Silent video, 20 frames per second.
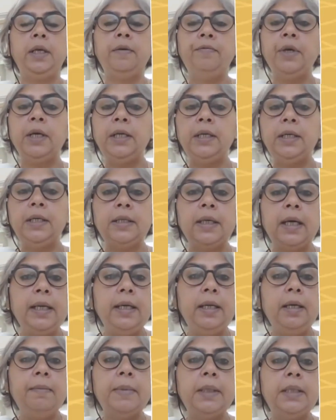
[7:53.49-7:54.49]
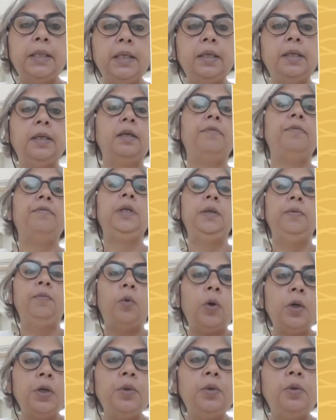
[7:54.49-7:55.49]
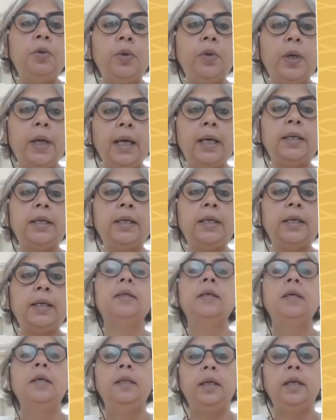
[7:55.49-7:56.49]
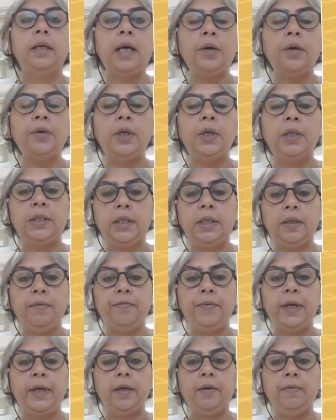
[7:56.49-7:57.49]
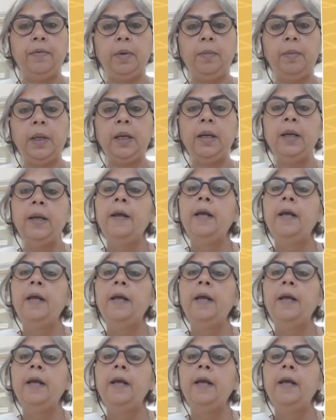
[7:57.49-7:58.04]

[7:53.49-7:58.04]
If we are designing material, we want to look at it, but how does it affect women?